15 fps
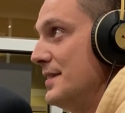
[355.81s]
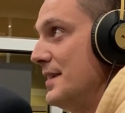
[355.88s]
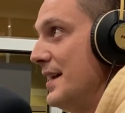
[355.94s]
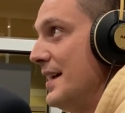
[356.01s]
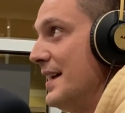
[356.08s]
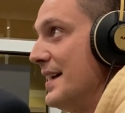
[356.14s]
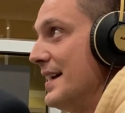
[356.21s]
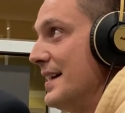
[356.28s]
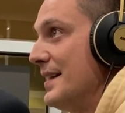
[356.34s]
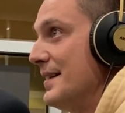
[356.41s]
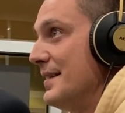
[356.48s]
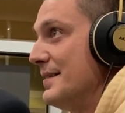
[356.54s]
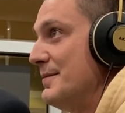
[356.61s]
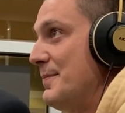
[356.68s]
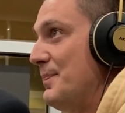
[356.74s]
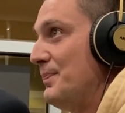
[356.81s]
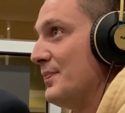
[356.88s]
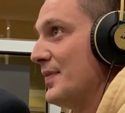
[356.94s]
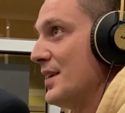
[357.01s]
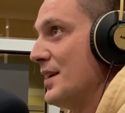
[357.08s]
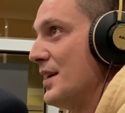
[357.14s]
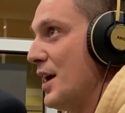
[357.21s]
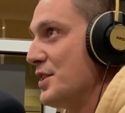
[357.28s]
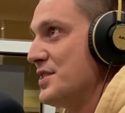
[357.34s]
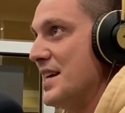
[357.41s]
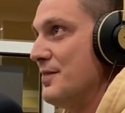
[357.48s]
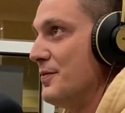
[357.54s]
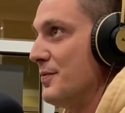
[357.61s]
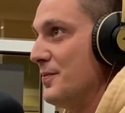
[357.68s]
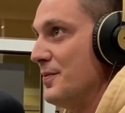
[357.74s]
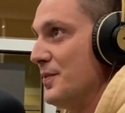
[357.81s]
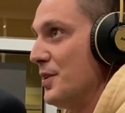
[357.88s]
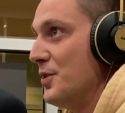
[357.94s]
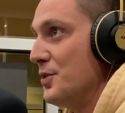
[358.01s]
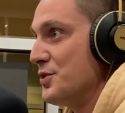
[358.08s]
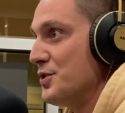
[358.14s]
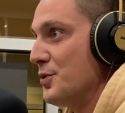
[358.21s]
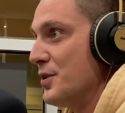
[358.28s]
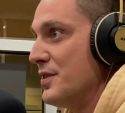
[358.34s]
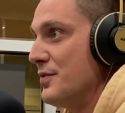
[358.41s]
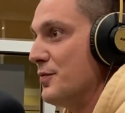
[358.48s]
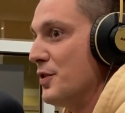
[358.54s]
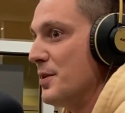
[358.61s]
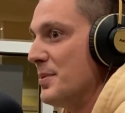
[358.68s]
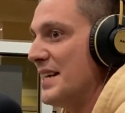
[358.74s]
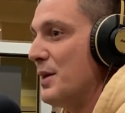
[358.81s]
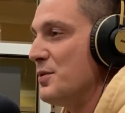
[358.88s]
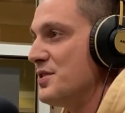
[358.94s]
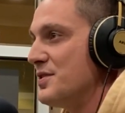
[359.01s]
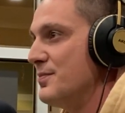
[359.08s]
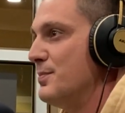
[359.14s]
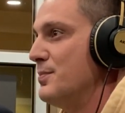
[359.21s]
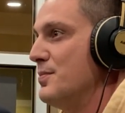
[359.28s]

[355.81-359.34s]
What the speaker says: and I'll save the whole story for it, but that one's